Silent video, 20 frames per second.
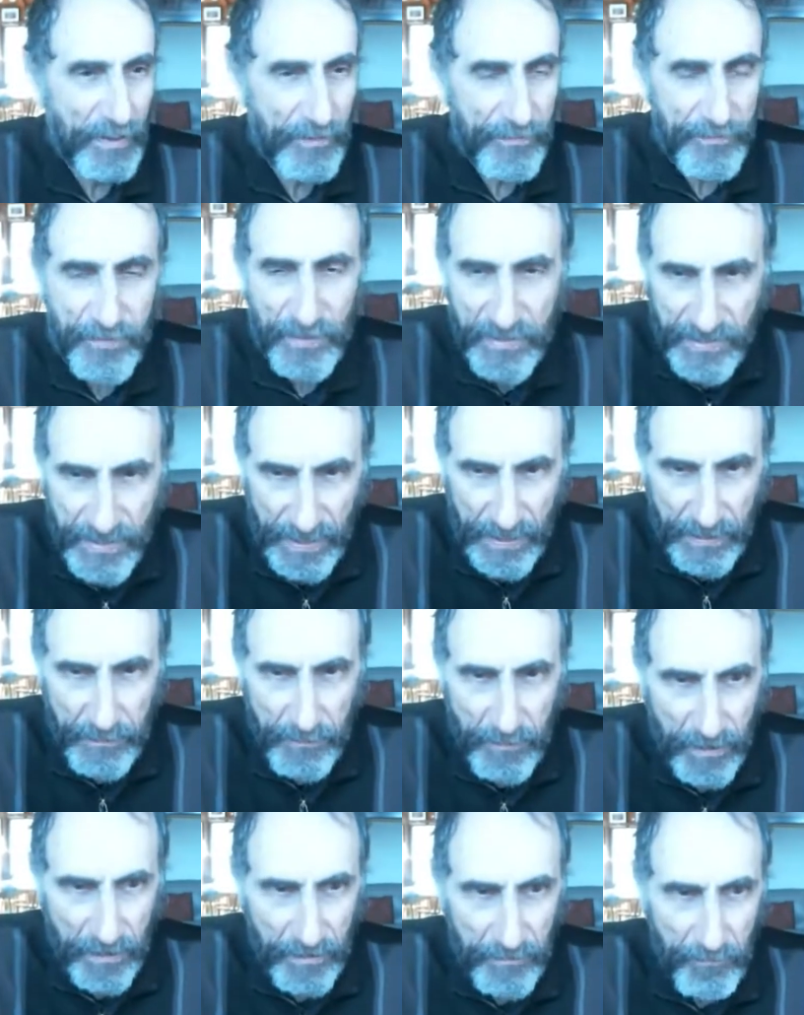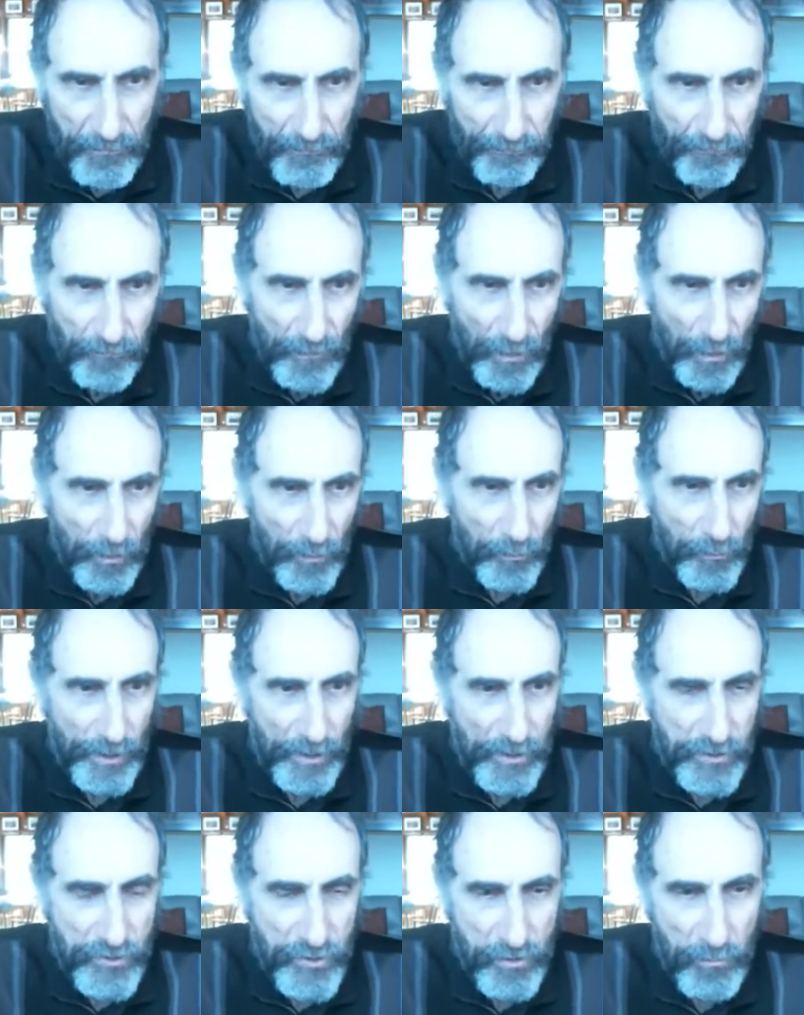um, if the demon
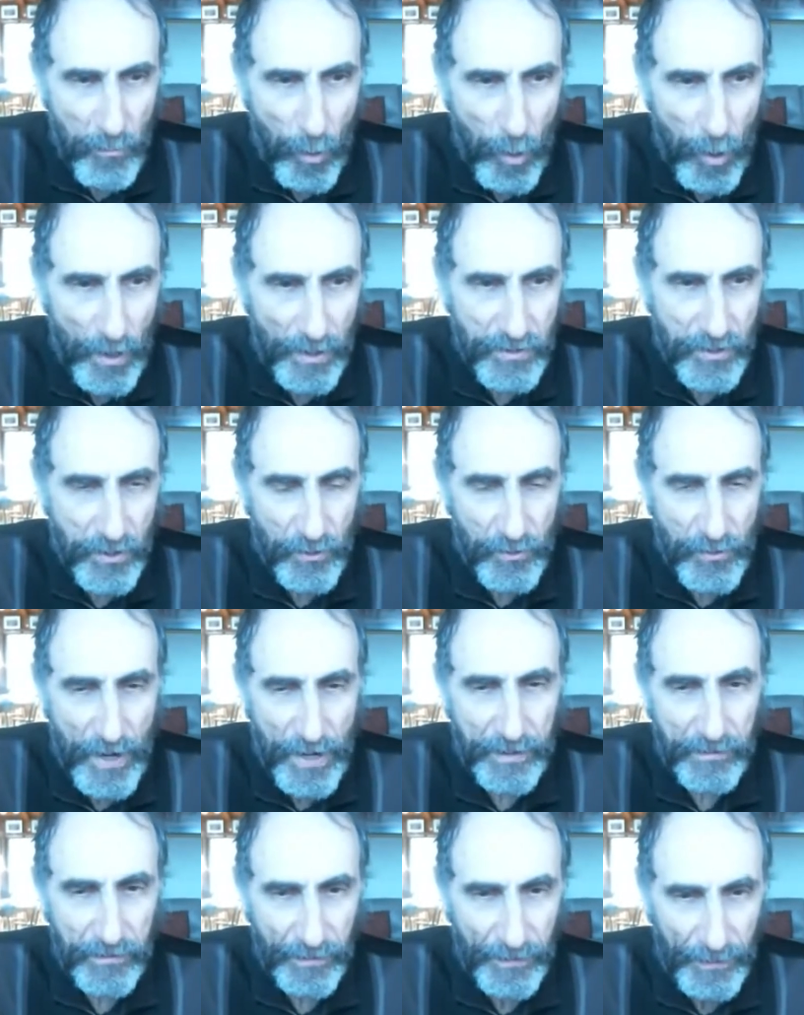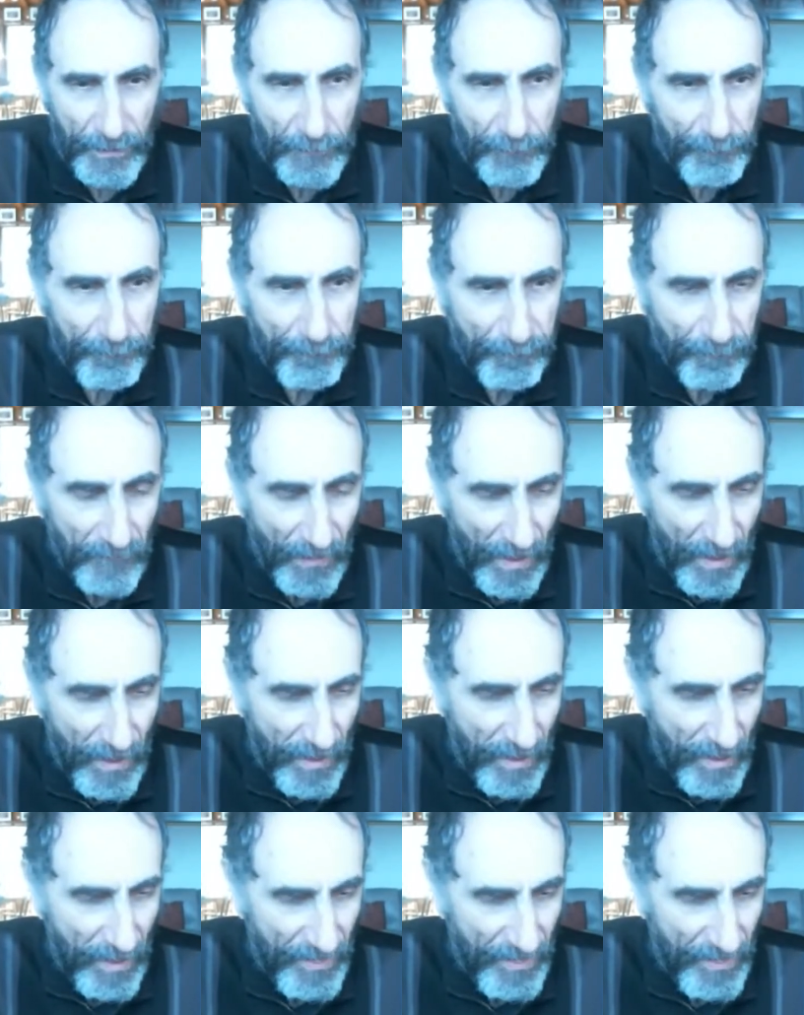reads your mind correctly,